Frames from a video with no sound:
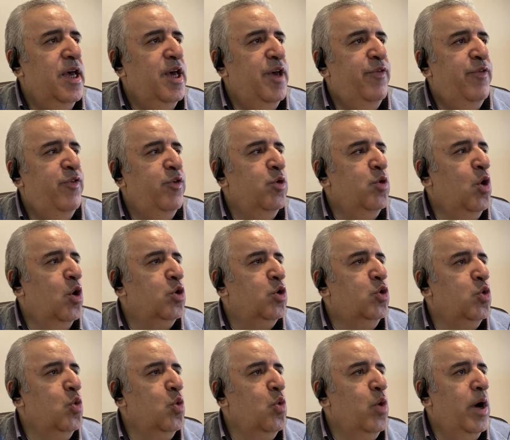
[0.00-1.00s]
If you go
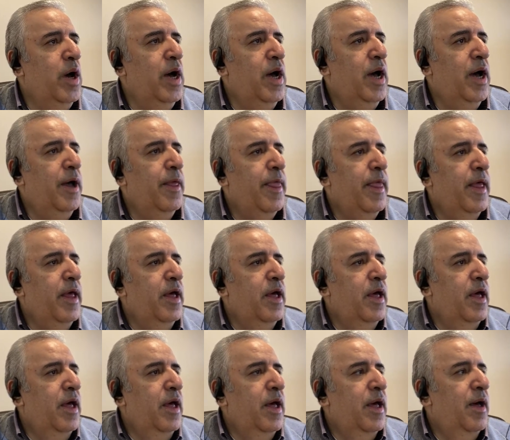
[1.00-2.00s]
to
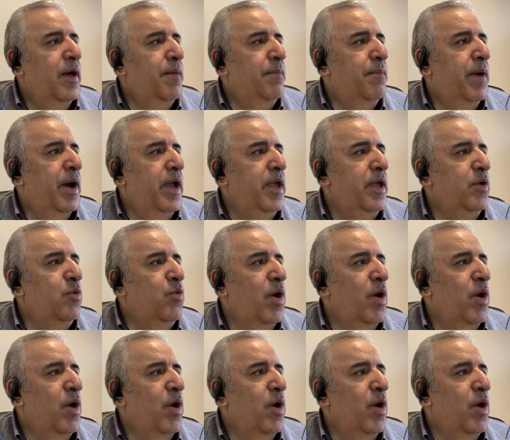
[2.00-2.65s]
my